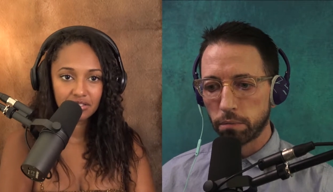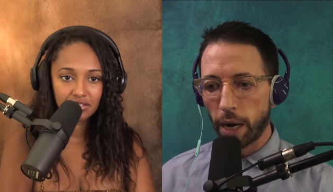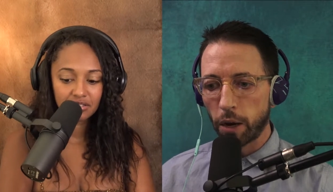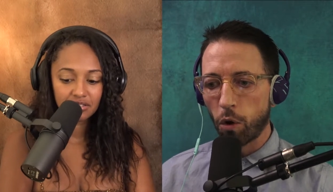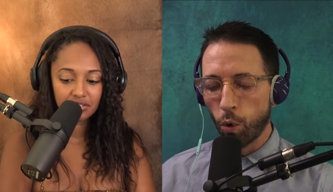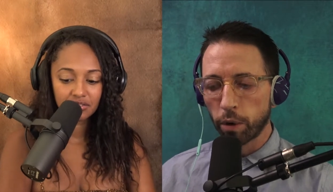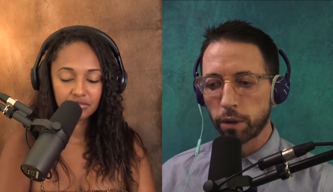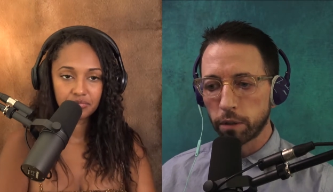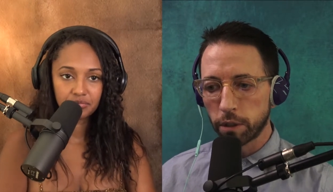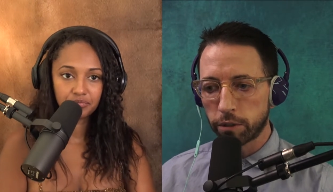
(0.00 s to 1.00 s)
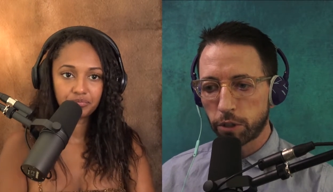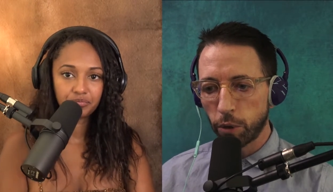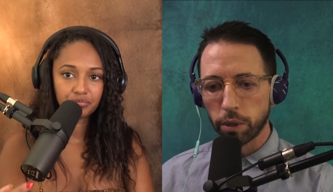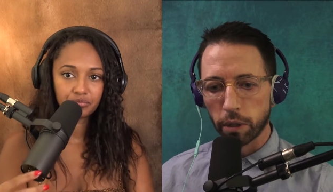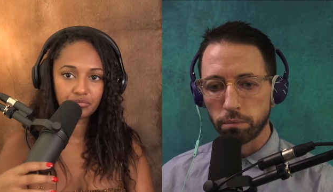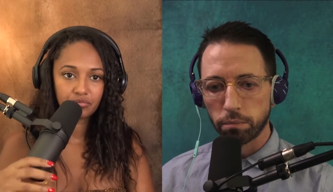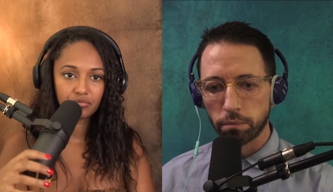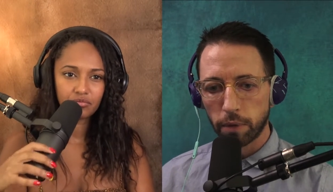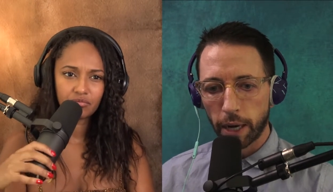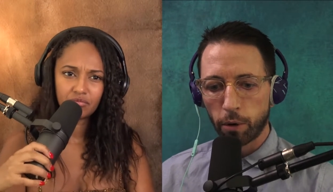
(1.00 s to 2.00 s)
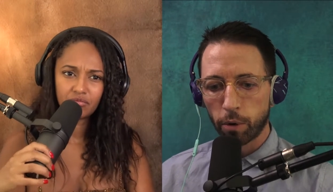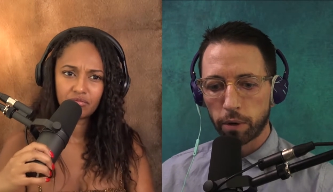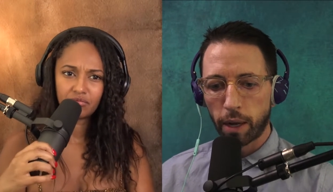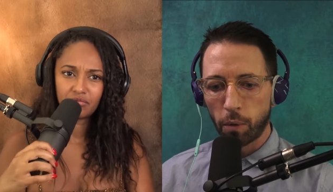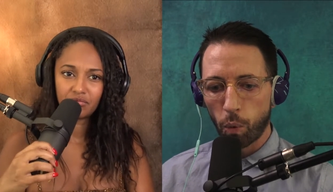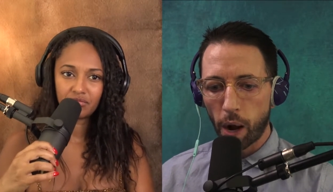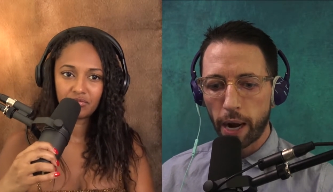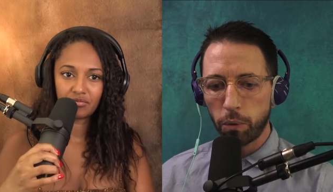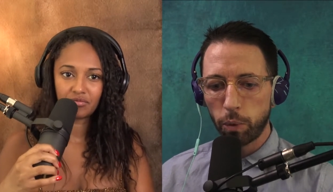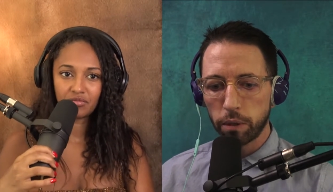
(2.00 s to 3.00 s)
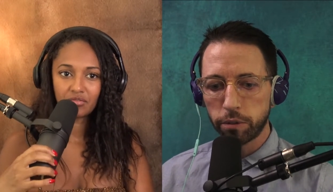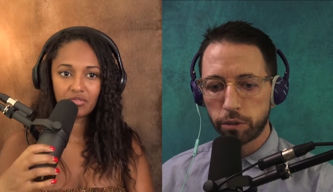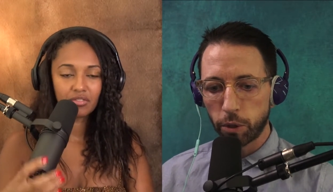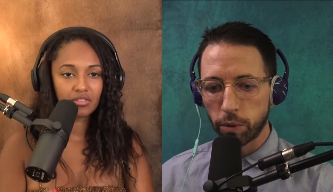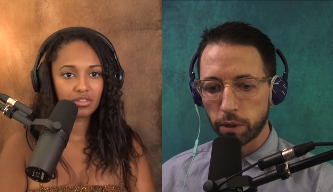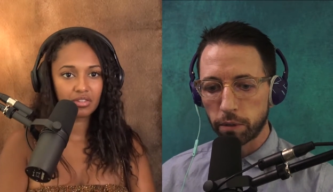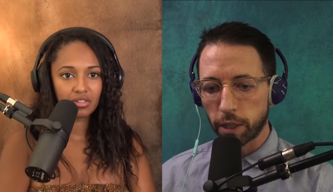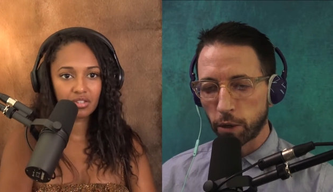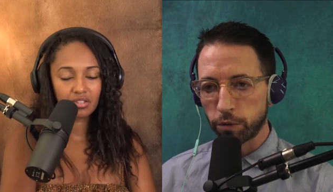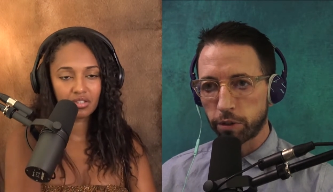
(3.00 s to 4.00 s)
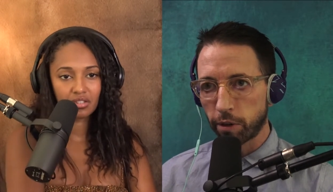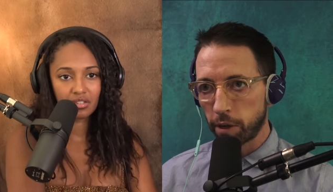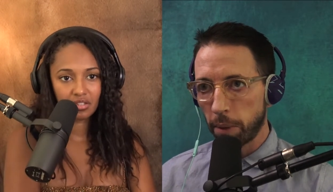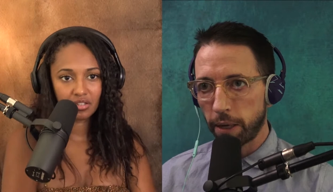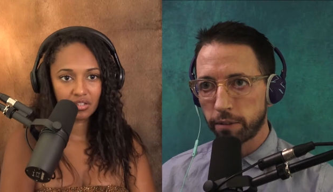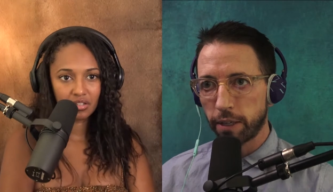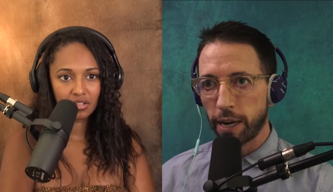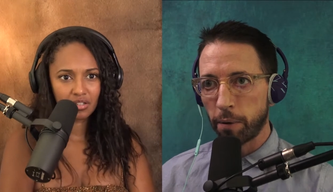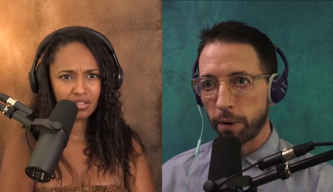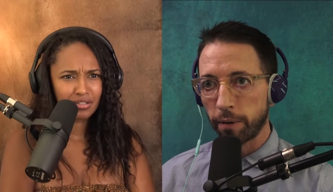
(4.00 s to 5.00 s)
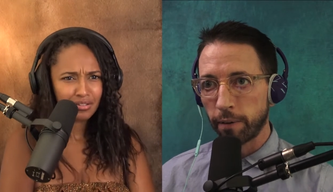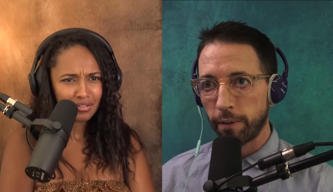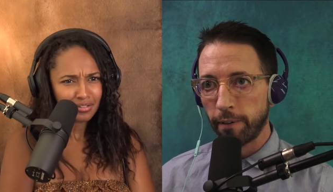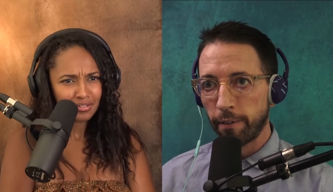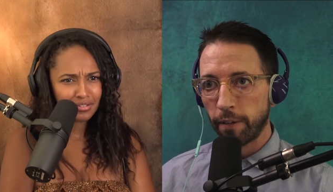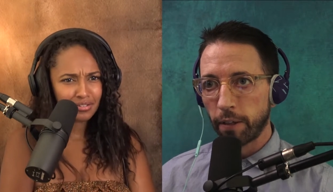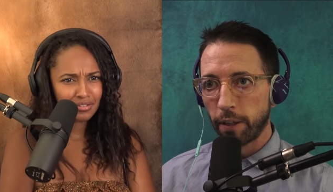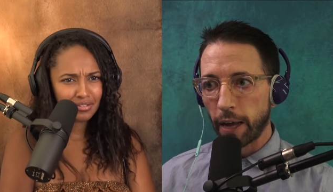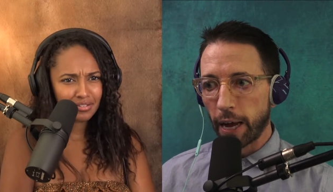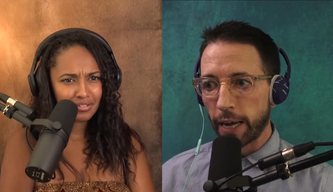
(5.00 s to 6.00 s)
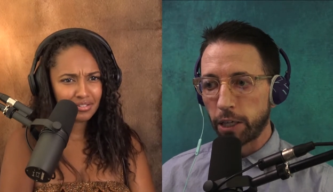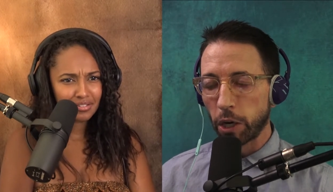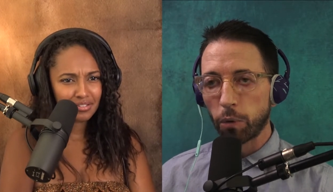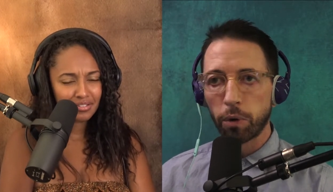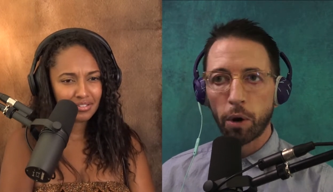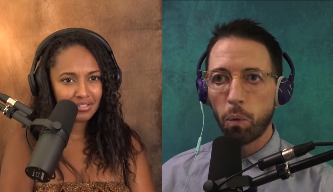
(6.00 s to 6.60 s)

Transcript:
Speaker 1: I ordered a scooter. I ordered a wide wheel scooter that goes 30 miles an hour. I don't know